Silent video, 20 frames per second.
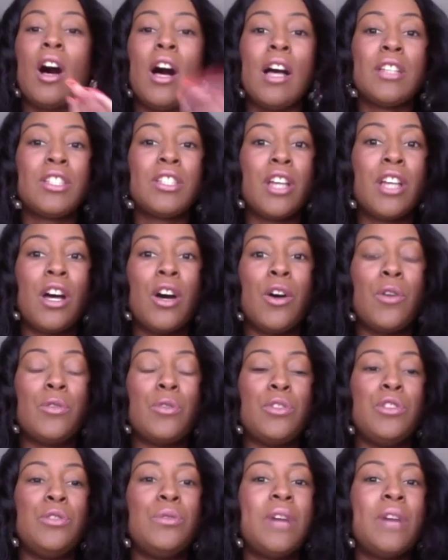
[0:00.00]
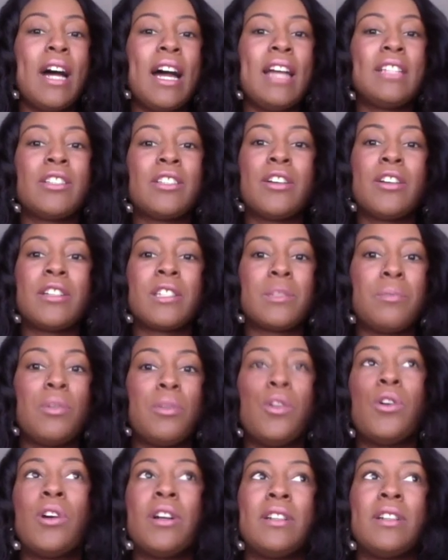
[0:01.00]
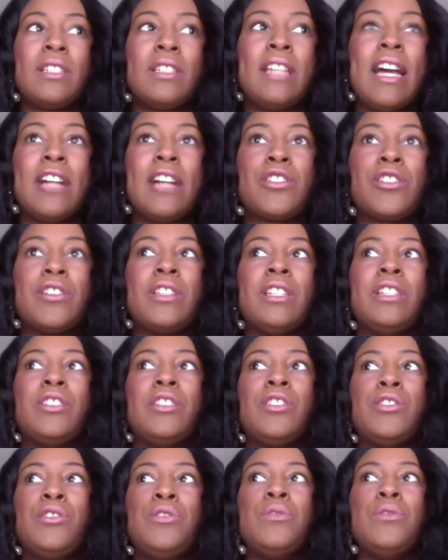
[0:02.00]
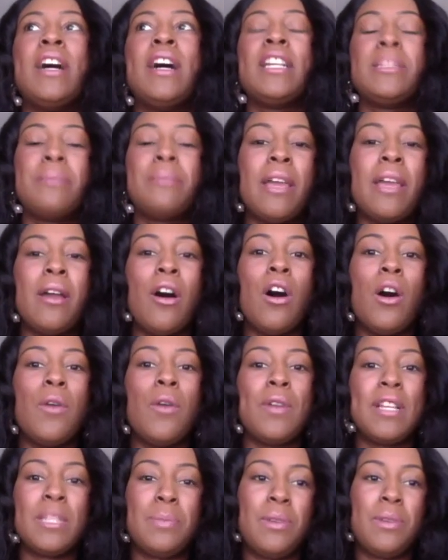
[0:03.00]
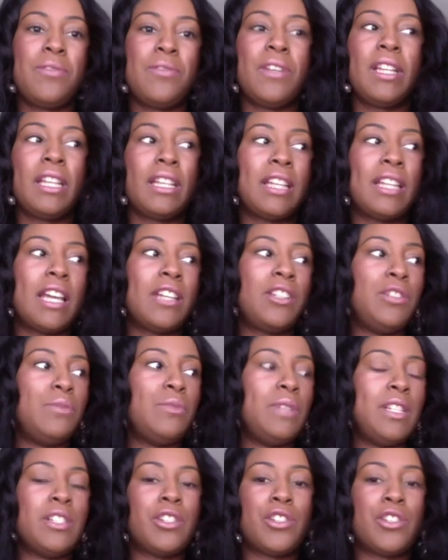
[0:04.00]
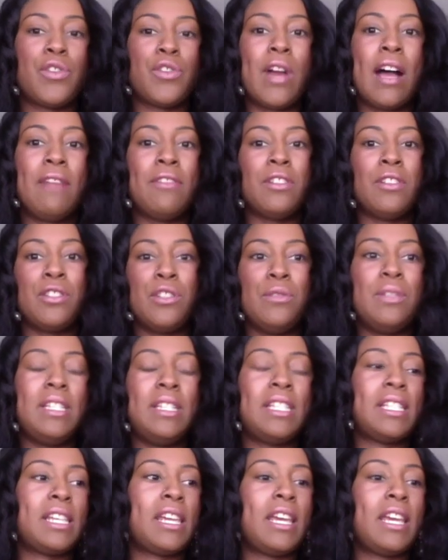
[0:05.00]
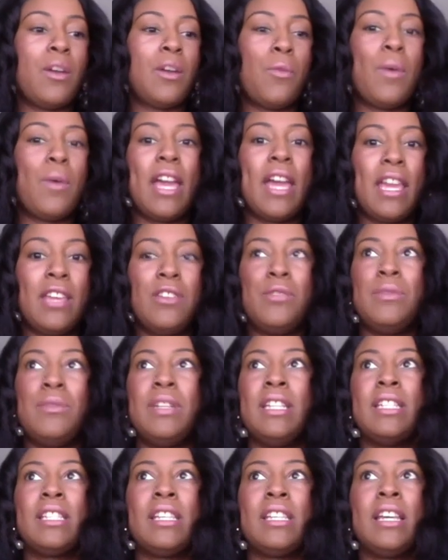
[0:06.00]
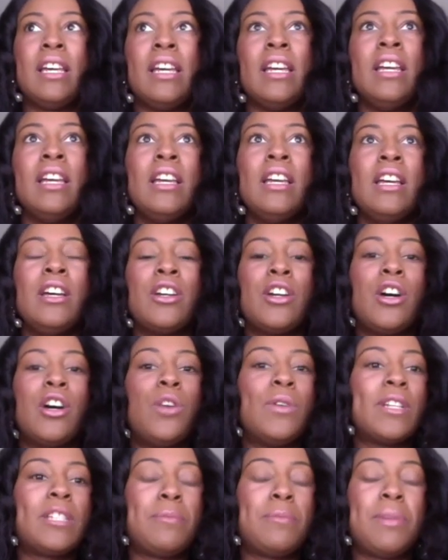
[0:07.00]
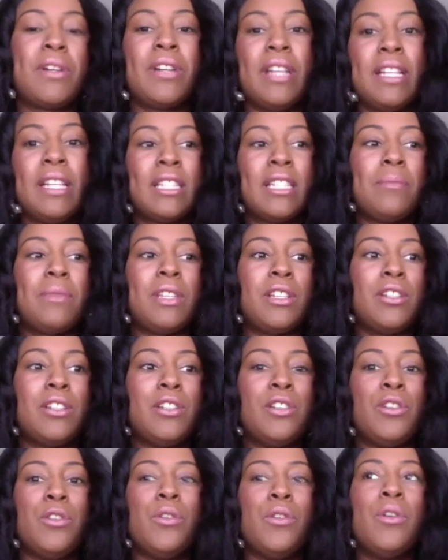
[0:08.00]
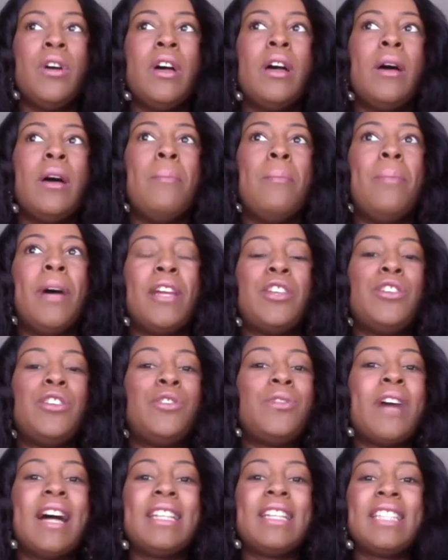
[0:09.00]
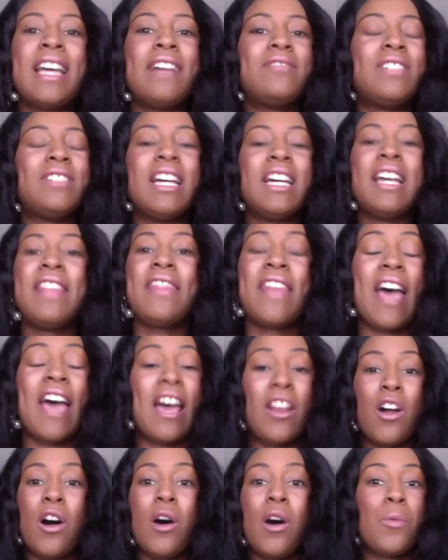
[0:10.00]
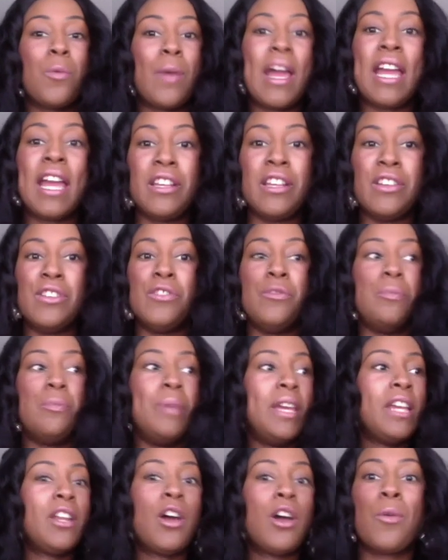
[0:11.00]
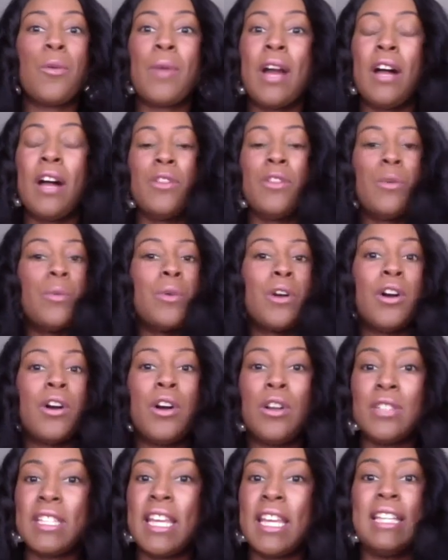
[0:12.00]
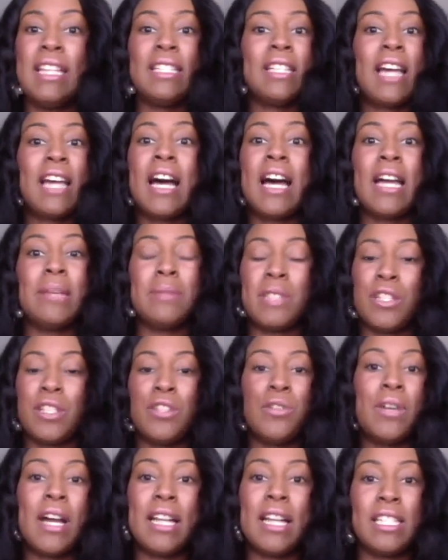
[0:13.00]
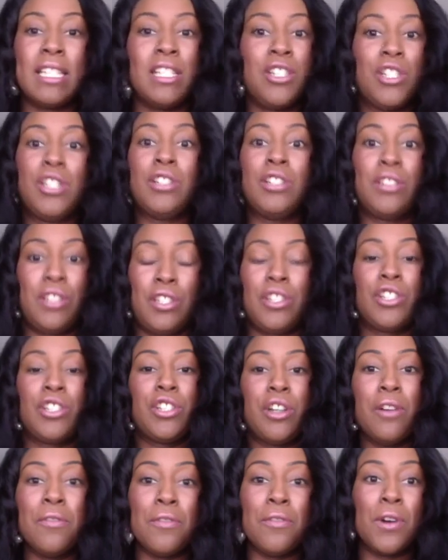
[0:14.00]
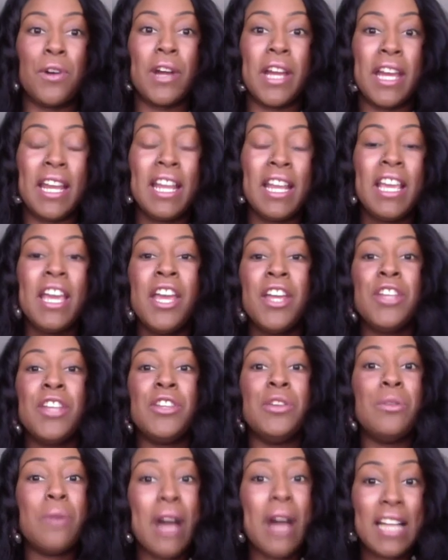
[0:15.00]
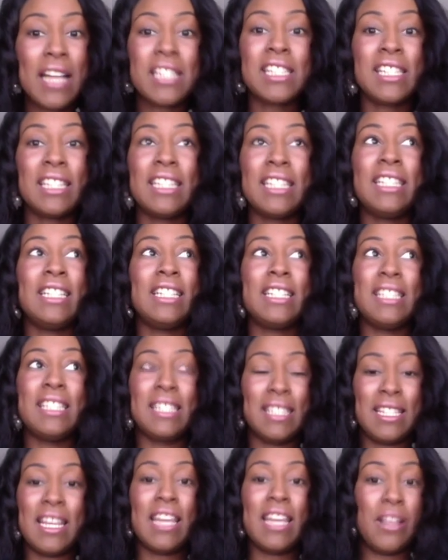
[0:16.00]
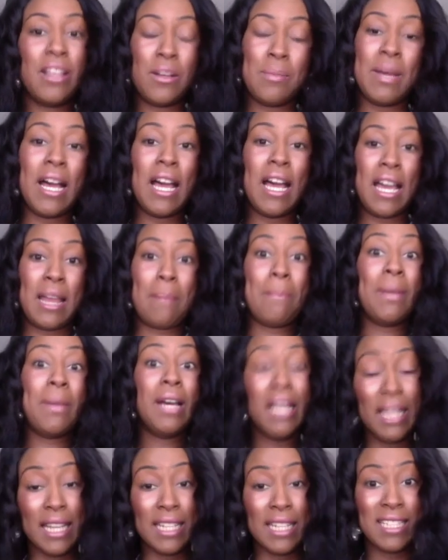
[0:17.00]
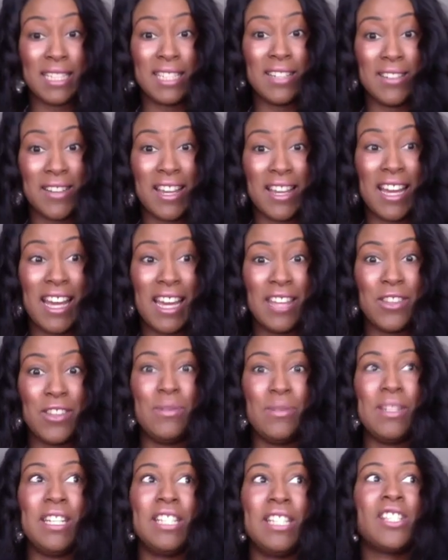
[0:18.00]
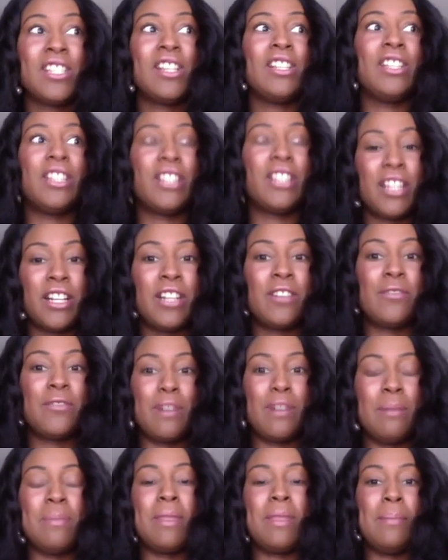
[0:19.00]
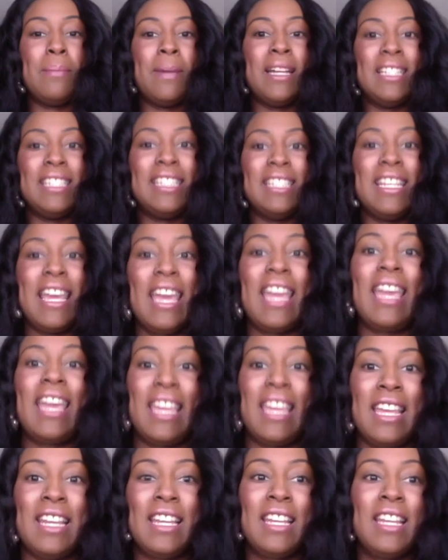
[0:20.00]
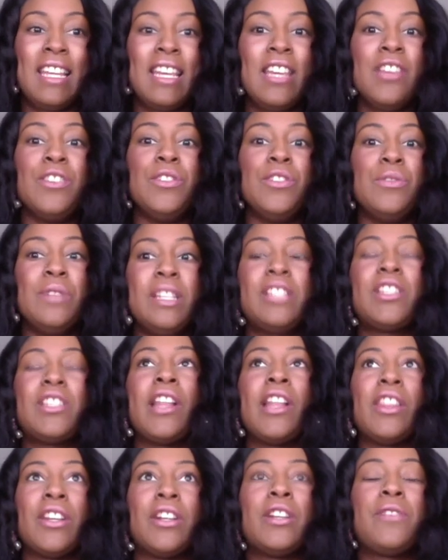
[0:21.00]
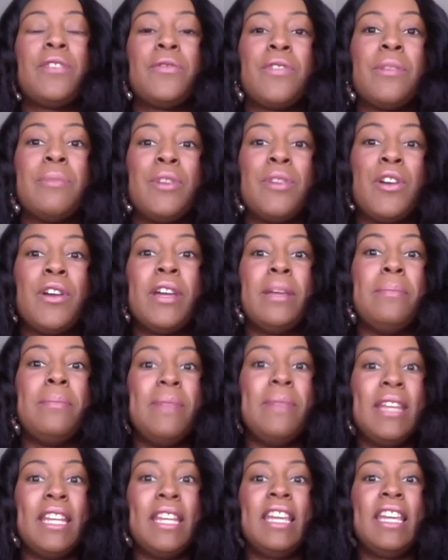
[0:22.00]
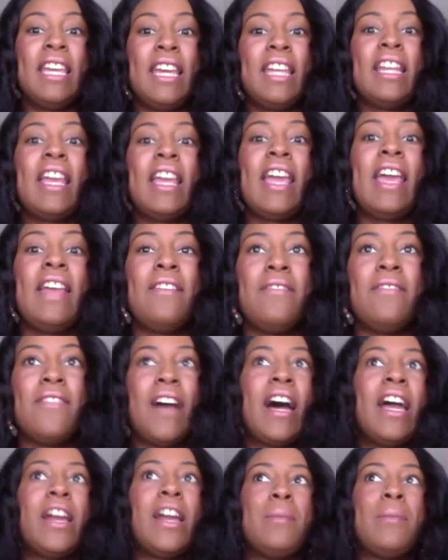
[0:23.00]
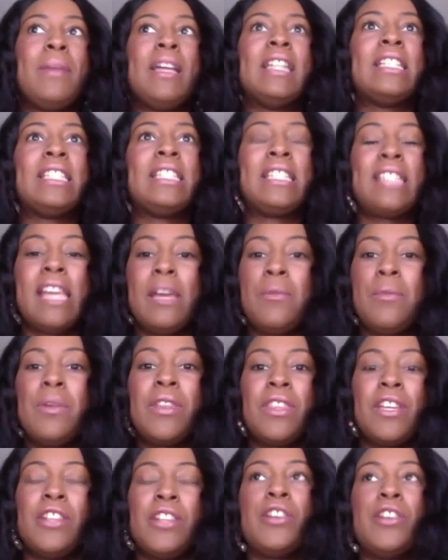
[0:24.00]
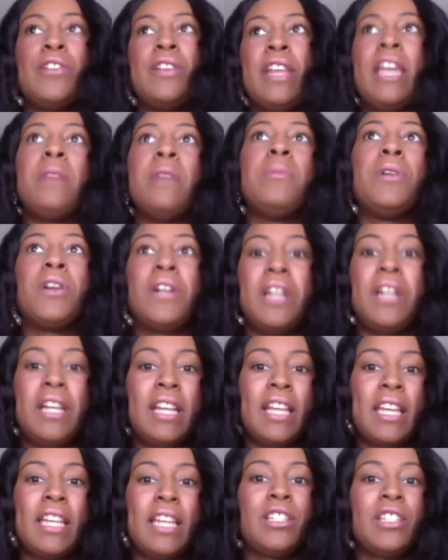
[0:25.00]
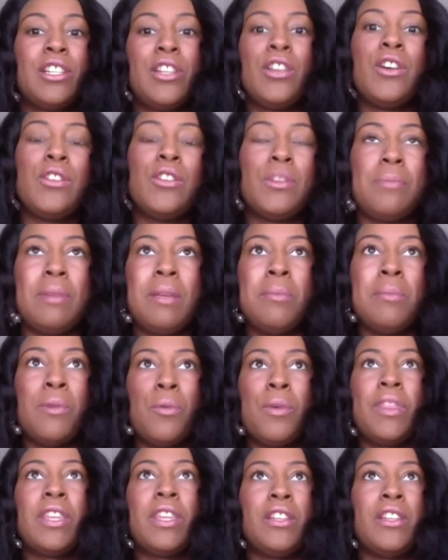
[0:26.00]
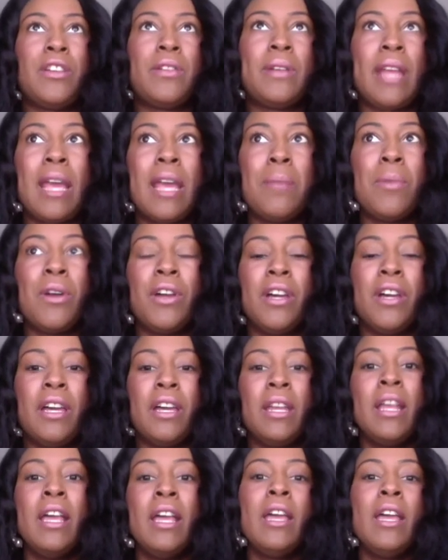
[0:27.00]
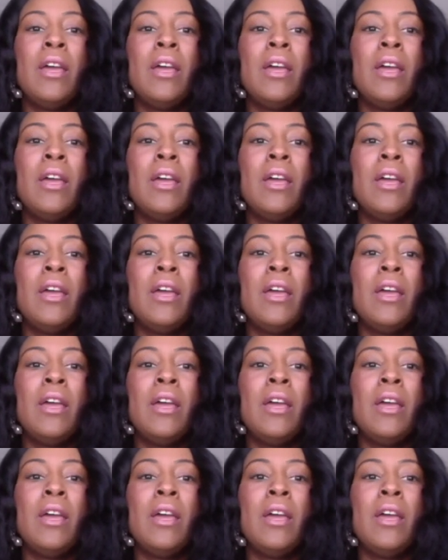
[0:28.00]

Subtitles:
Also, you guys are explorers naturally, so you guys may always be feeling like you need to travel, you need to get away, you need to go experience something new. But you guys have done that already. You've been around the world 10 times and you got t-shirts to show for it. You actually need to stay your behind put, okay? You need to learn from the mundane. You need to learn from your immediate environment. Stay within your neighborhood and get to know the people within your neighborhood.